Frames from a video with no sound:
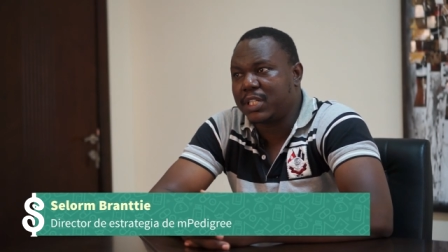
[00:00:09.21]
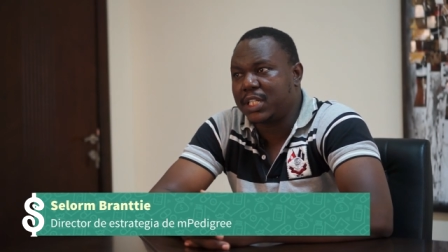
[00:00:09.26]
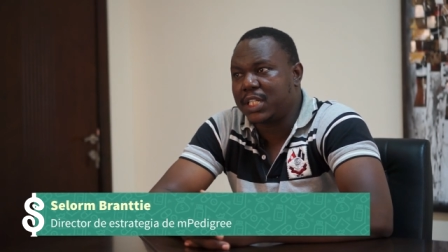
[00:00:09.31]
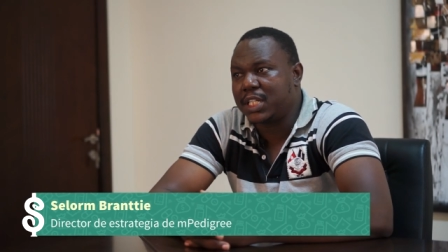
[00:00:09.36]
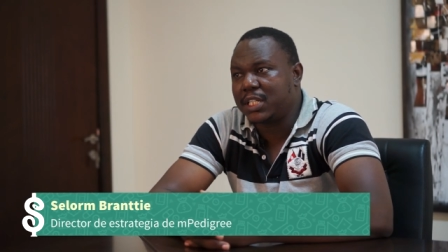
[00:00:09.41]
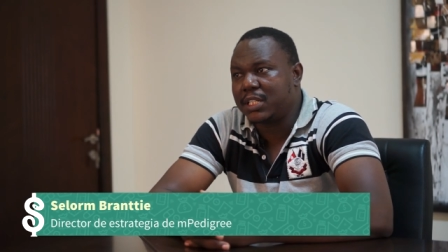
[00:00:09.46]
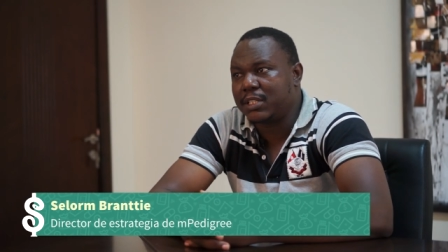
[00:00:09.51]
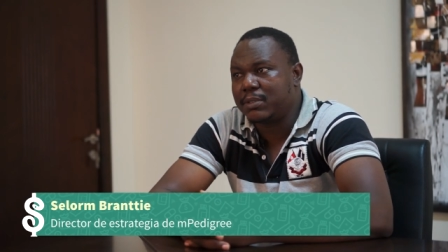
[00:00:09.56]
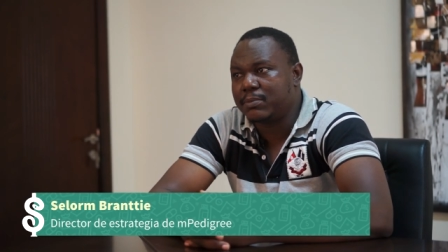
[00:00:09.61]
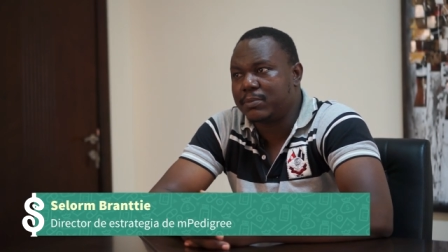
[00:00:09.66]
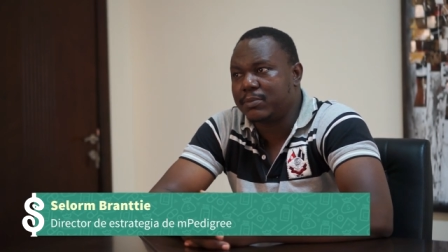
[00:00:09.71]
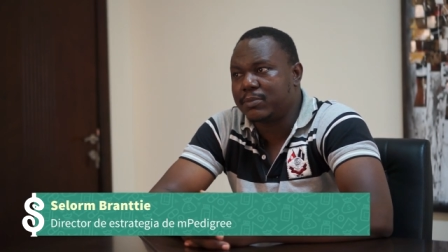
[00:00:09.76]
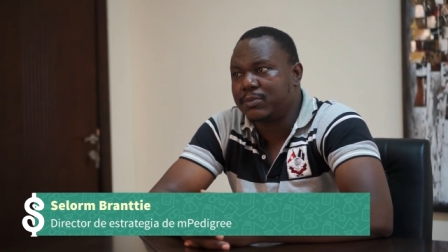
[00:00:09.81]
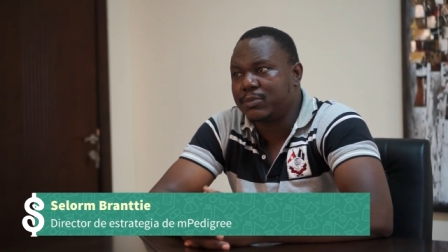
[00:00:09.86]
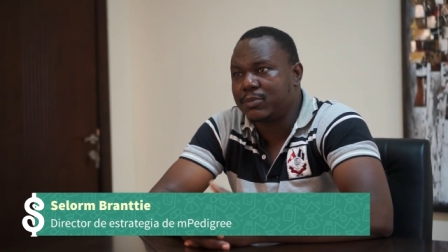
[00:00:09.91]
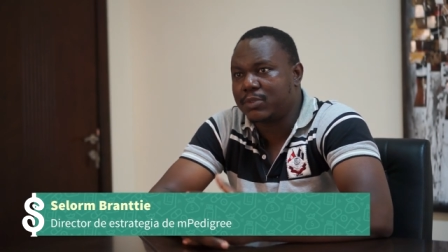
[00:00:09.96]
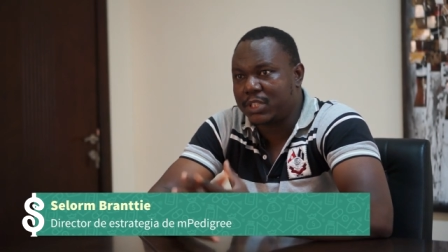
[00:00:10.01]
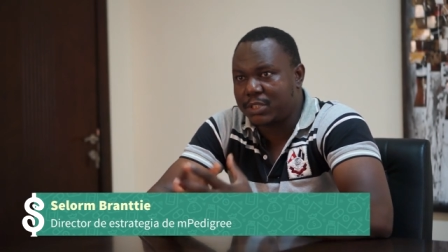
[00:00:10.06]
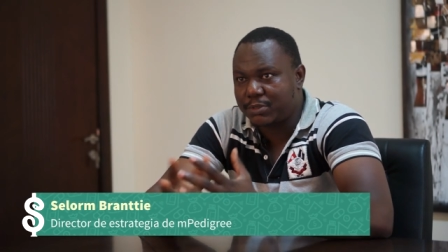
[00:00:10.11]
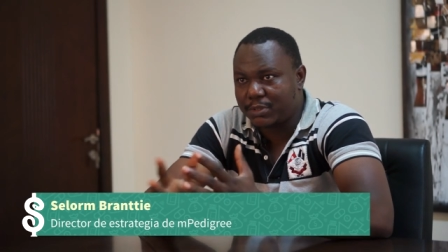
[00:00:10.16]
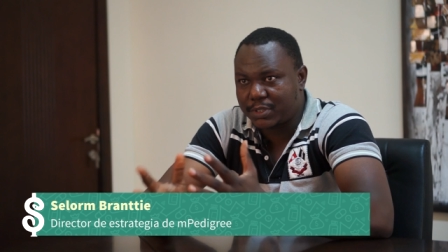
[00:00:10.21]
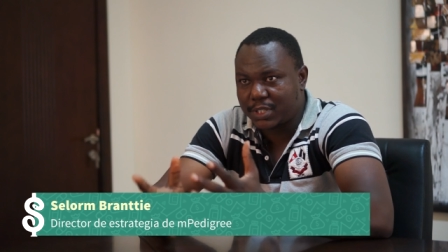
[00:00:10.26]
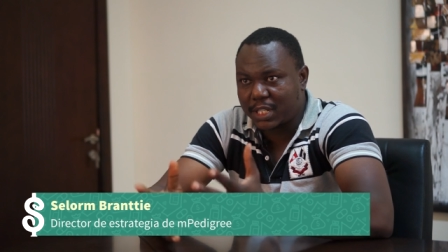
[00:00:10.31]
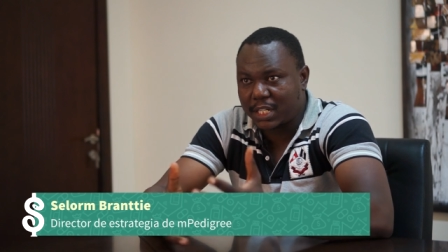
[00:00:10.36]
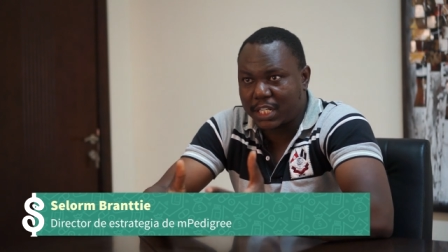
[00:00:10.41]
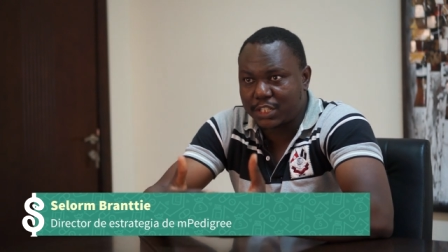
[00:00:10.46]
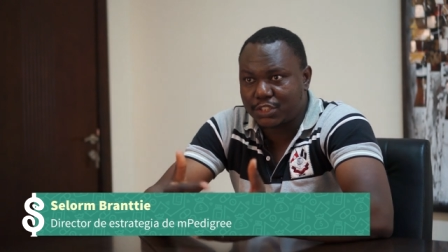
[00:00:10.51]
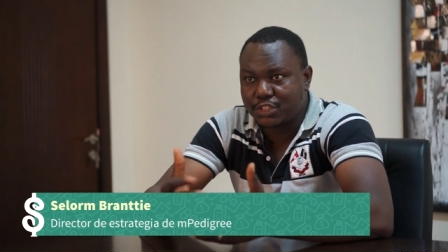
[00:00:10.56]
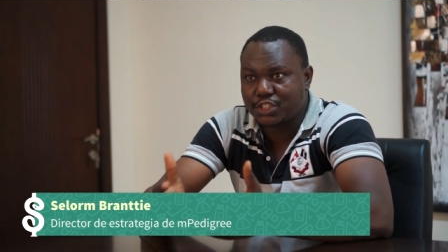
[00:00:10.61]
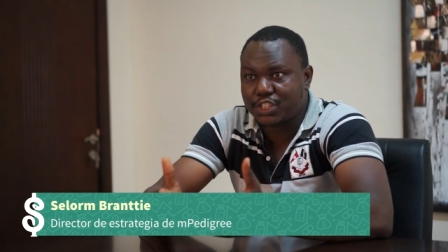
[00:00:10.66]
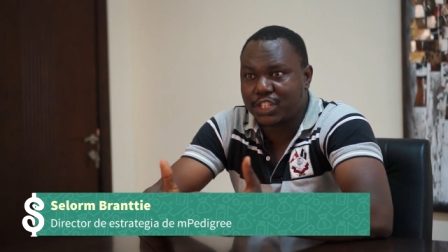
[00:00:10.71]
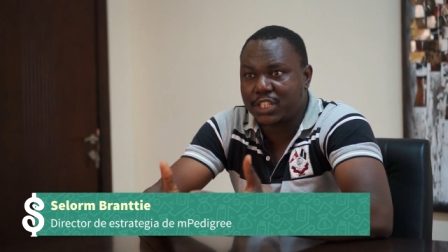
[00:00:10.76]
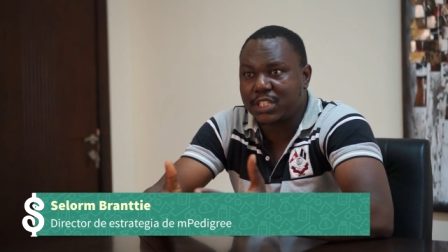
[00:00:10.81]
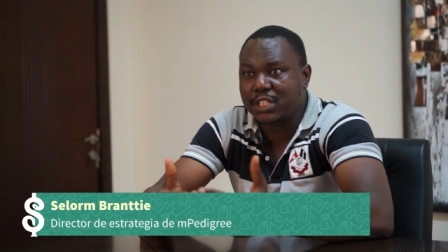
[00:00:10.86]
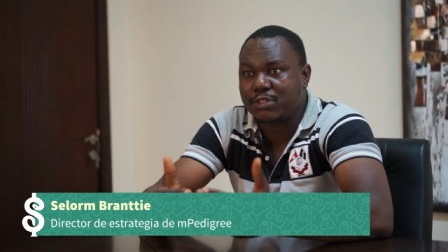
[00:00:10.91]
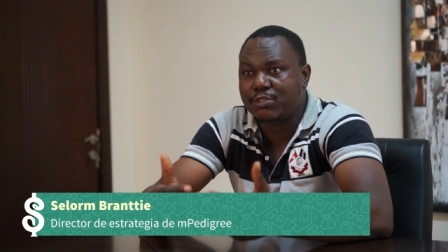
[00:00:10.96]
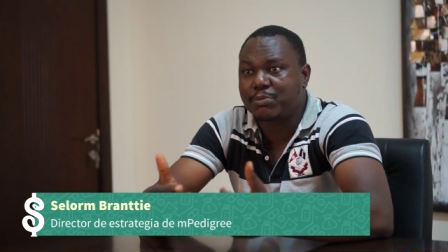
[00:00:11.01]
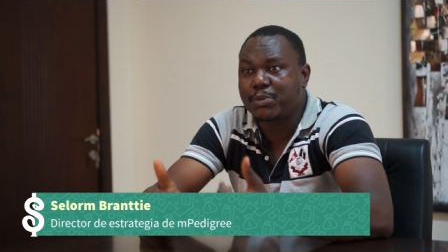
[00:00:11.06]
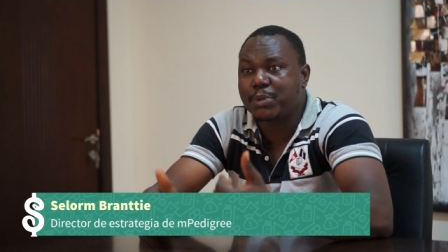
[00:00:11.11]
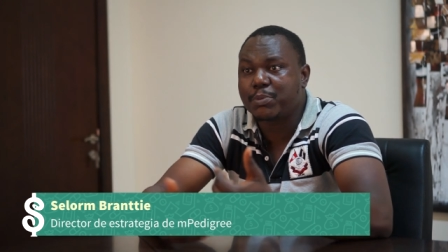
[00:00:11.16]
um, especially
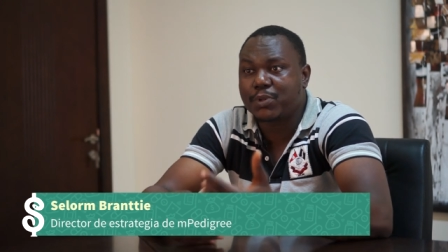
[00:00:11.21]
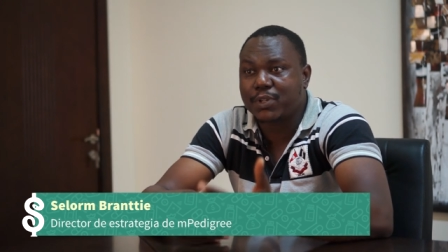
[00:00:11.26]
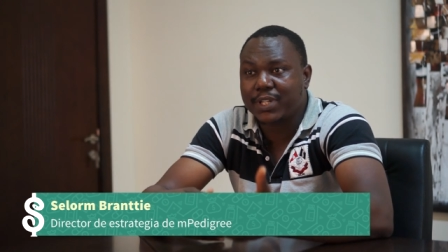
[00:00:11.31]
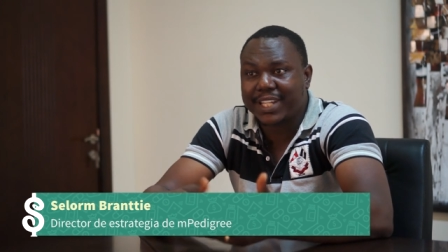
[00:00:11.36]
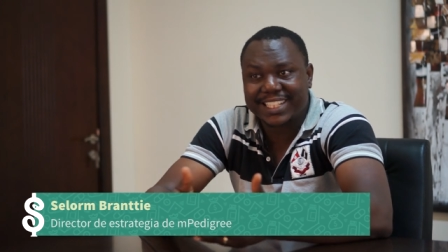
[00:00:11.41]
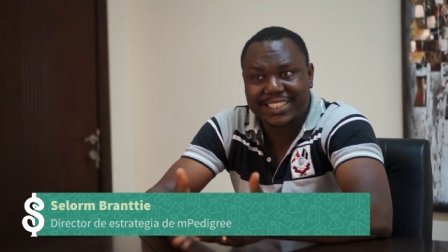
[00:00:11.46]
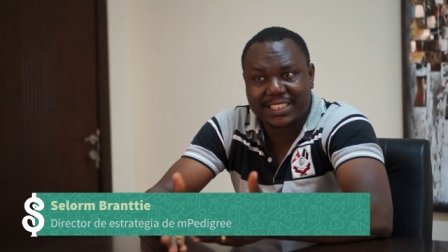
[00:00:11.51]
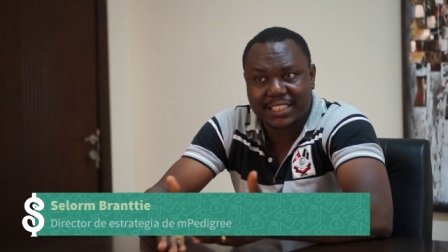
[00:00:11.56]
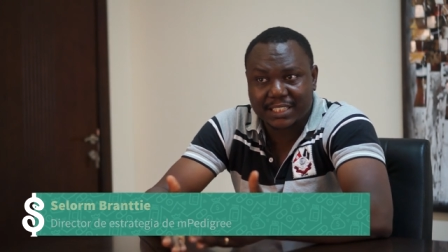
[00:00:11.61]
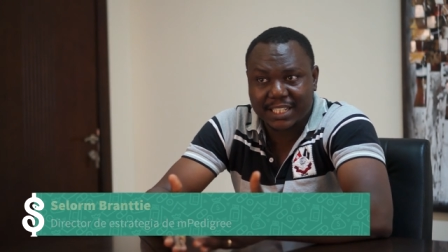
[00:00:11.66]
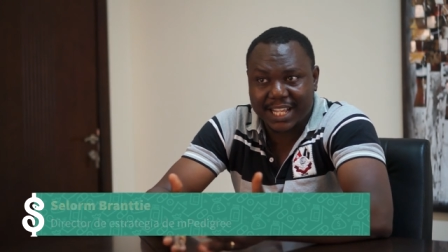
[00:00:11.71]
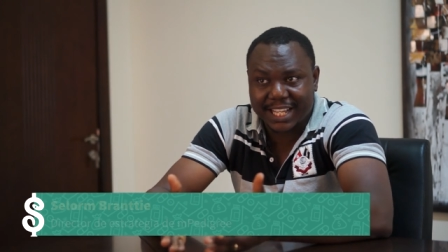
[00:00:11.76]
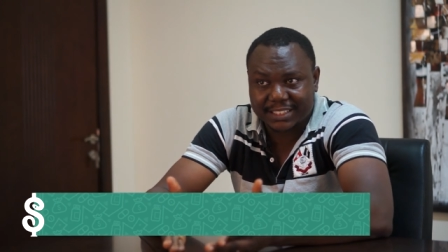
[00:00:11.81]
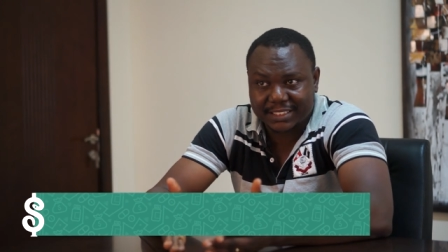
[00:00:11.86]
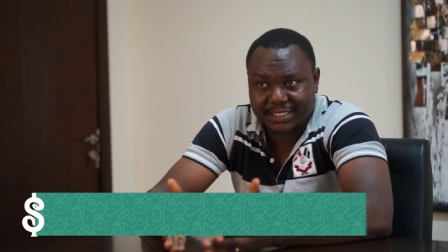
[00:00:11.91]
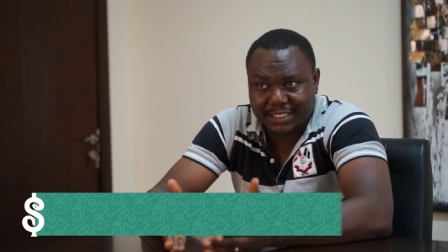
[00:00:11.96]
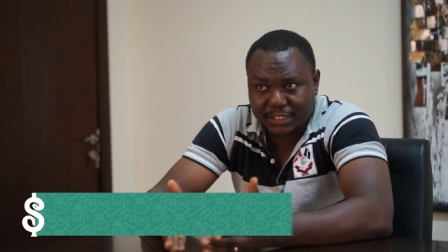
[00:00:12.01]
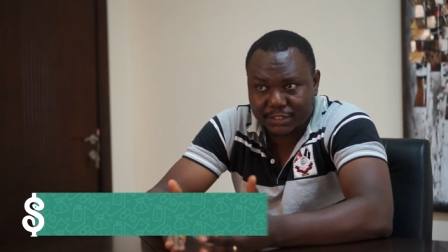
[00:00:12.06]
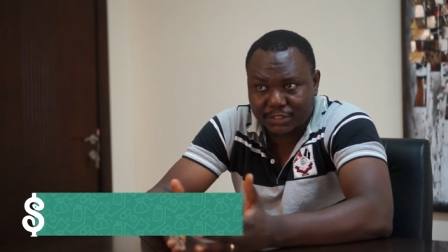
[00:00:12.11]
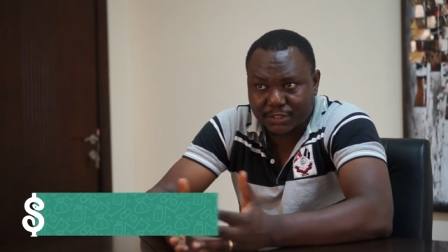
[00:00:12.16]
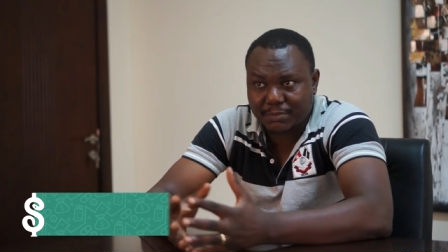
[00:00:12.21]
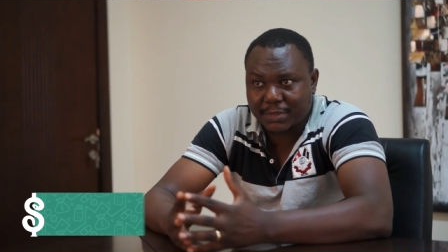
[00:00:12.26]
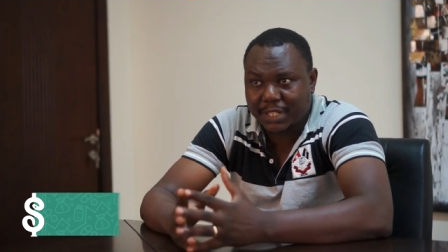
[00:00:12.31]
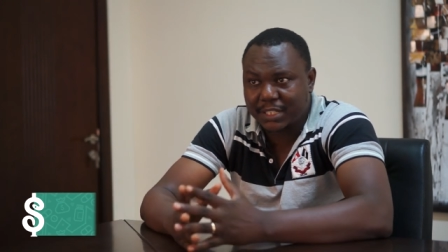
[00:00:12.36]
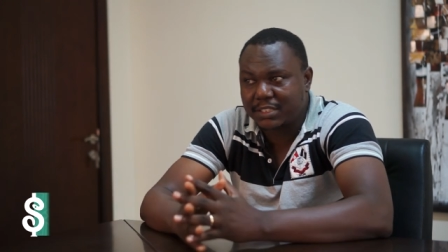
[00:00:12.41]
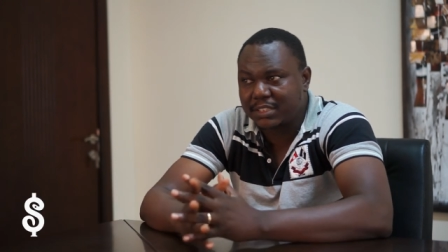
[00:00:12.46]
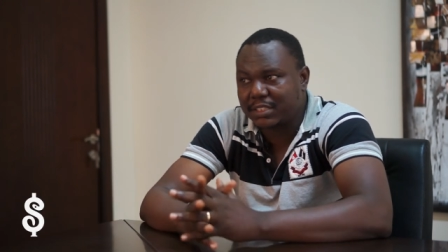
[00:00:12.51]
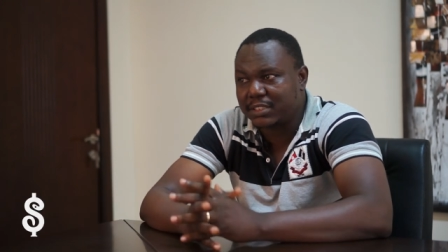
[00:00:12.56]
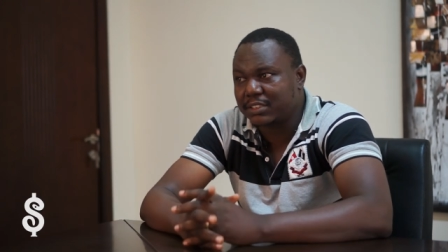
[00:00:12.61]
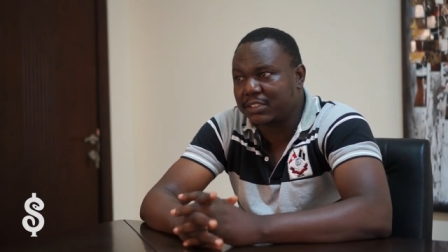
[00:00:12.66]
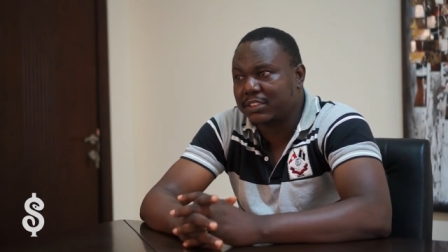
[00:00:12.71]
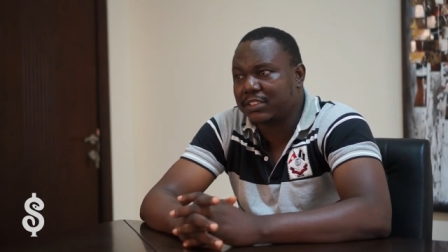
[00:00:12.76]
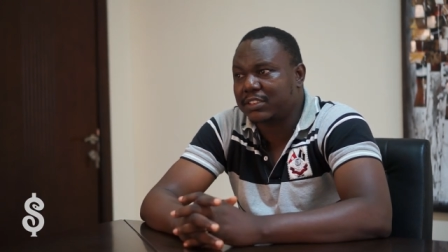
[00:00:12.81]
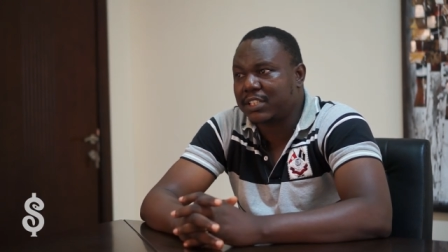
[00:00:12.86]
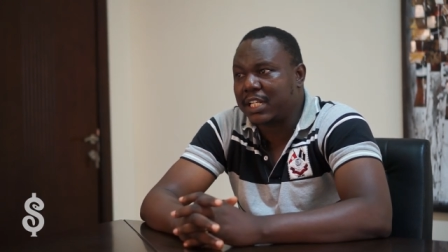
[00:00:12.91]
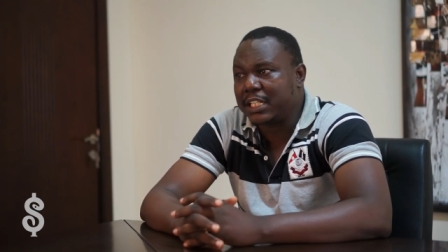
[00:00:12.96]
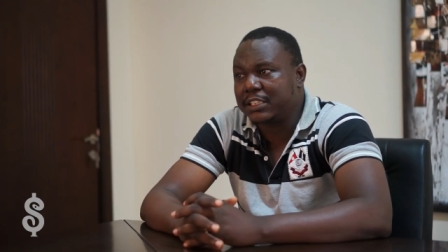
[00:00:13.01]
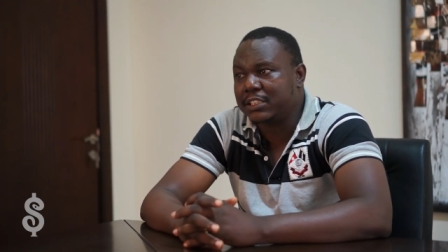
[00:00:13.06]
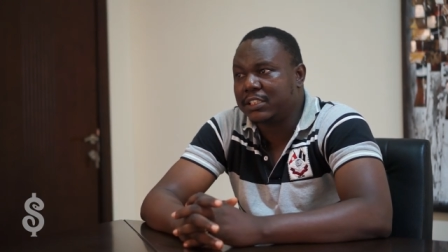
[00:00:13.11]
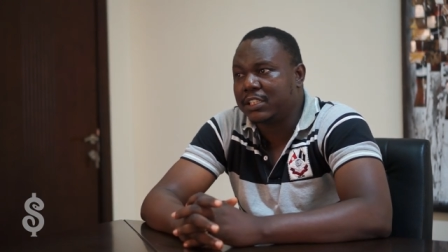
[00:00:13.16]
associated with people getting access to medicines, is
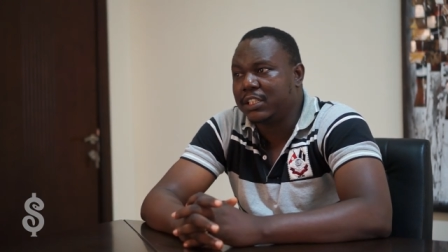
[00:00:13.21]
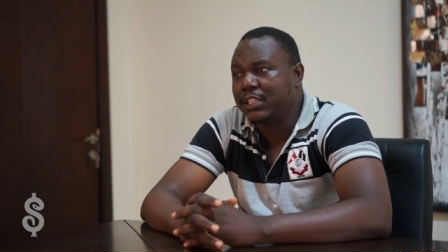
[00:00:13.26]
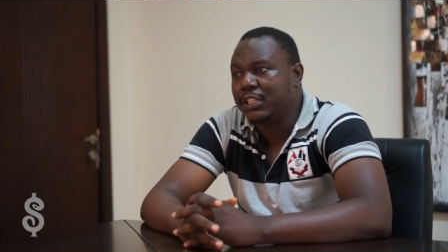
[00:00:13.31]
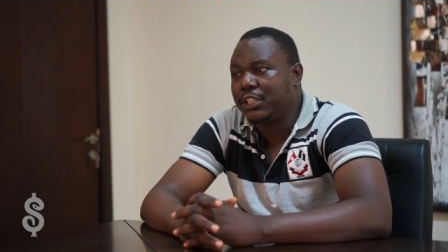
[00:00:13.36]
that